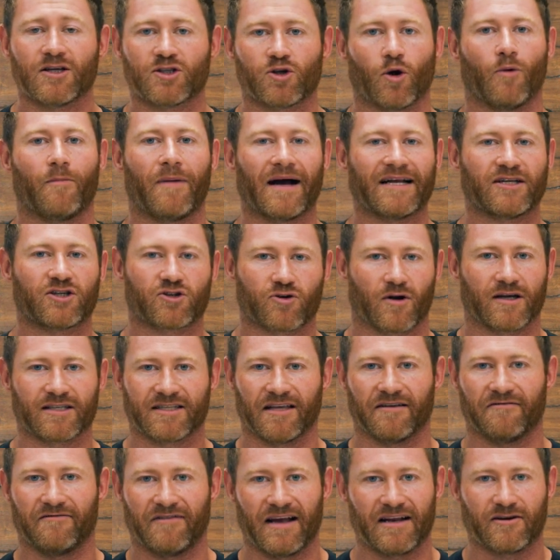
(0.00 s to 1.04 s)
sold by
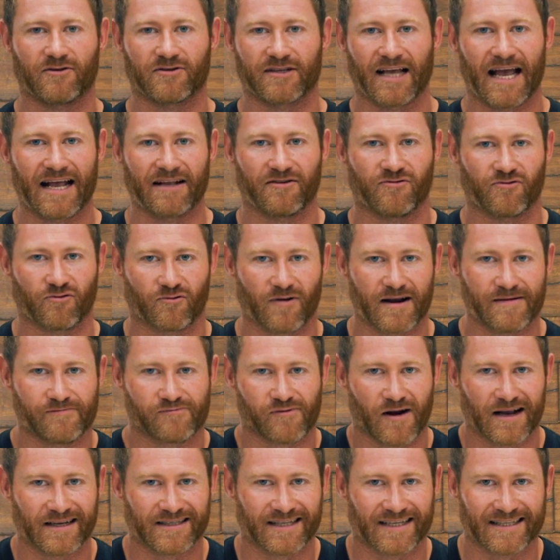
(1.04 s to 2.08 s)
trusted vendors at great
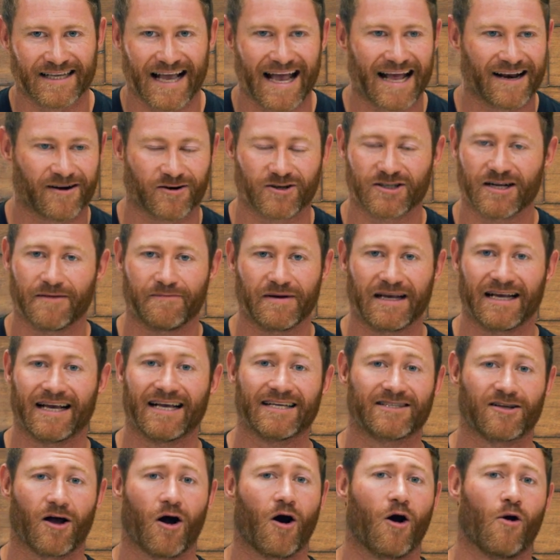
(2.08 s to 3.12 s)
prices, and our shipping
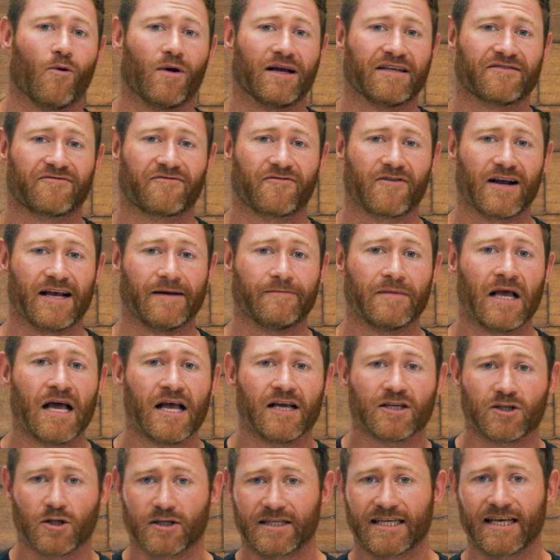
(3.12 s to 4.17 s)
is always free.
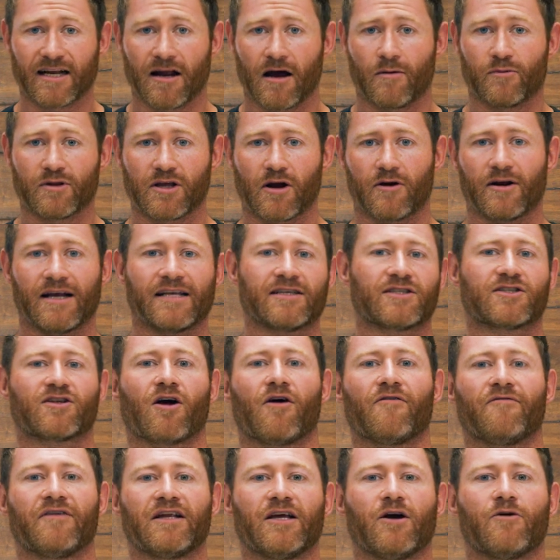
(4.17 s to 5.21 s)
So let's get on with our
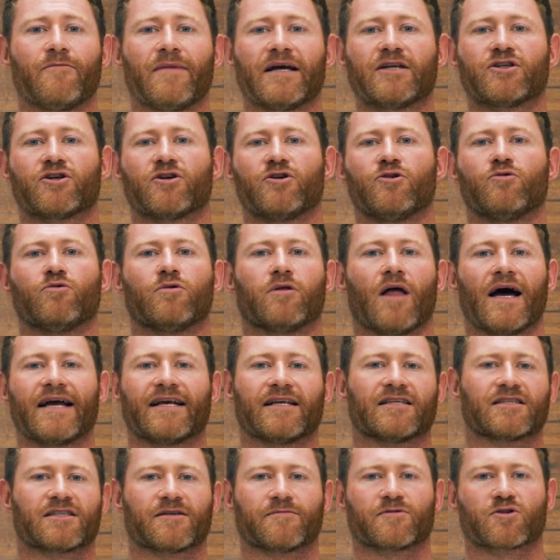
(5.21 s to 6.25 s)
install video. Make sure you like
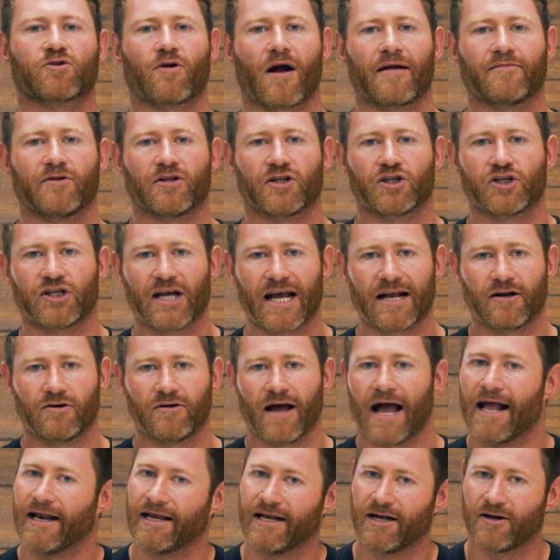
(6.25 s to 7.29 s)
and subscribe to the channel,
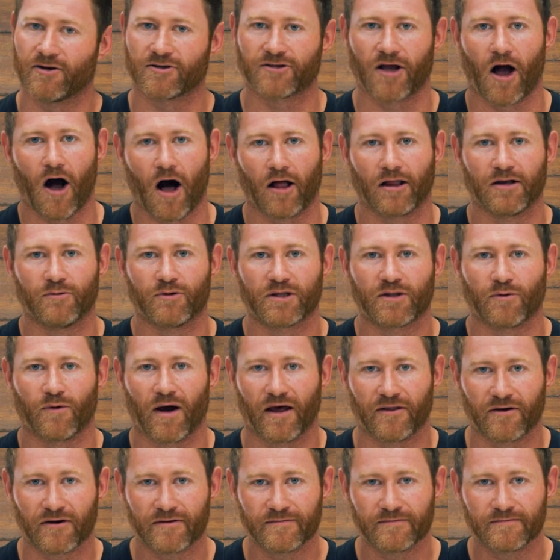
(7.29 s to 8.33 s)
and here's Ollie with the
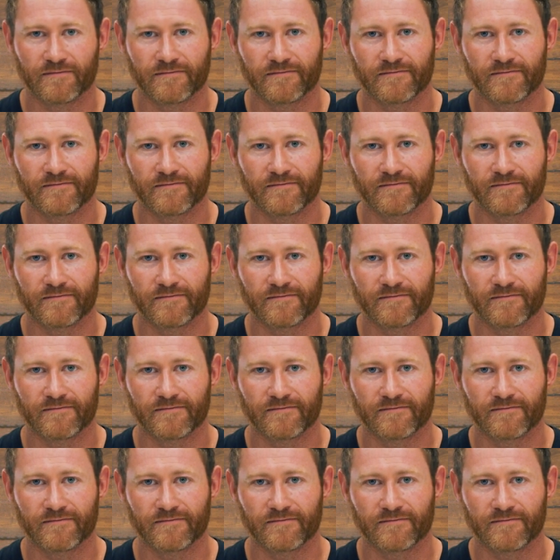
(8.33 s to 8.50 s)
weather.